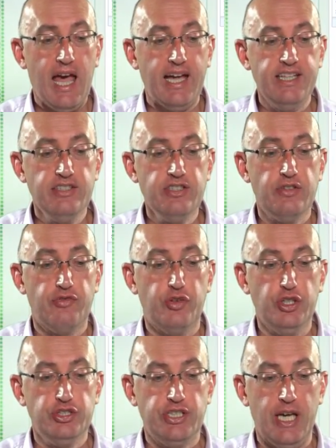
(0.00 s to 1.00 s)
And this is the
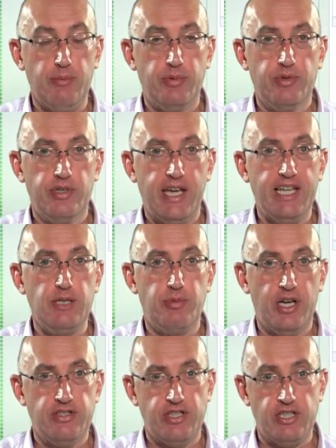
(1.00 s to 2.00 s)
first step in the
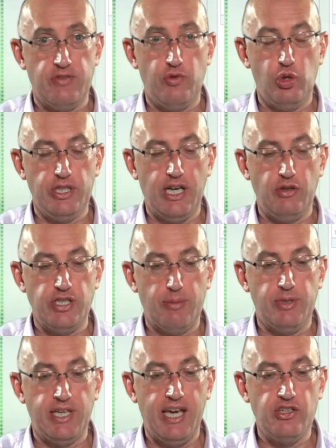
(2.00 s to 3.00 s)
process of rolling out
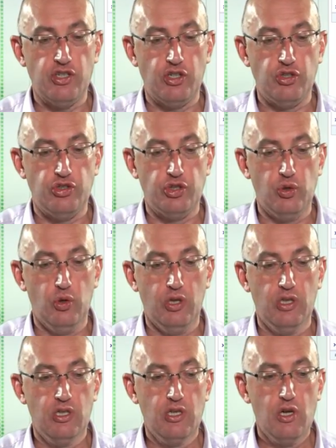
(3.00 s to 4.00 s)
application control.
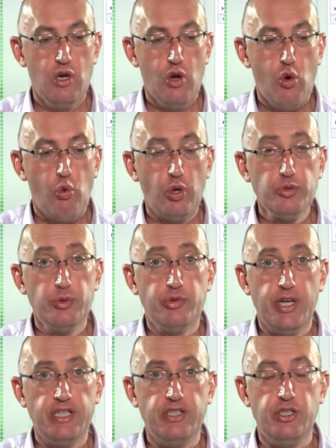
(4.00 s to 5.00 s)
What we're
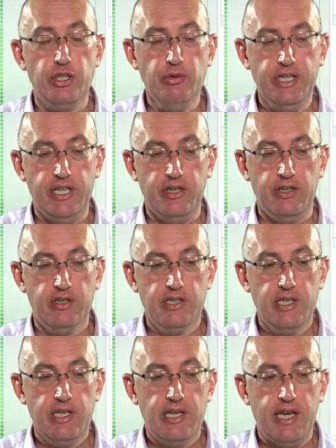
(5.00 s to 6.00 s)
trying to do here
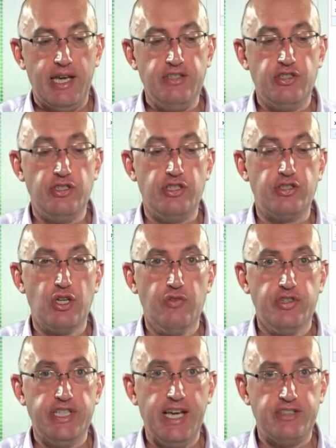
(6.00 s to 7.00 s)
is to
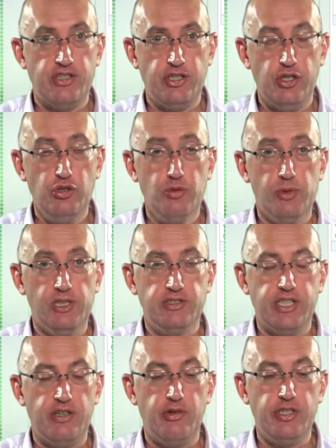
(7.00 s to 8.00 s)
discover the executables
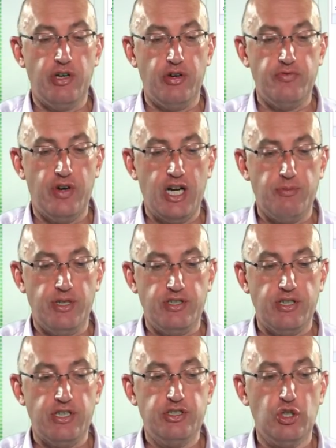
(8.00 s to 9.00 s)
that are in our
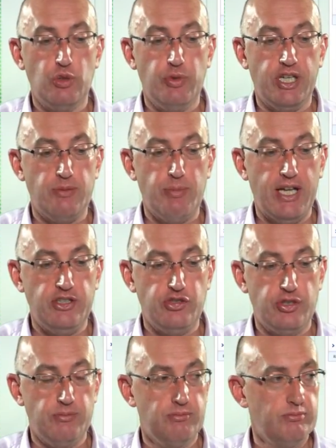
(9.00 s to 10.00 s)
environment so that we can manage
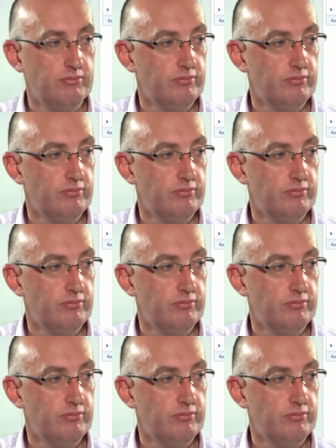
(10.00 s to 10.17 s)
them.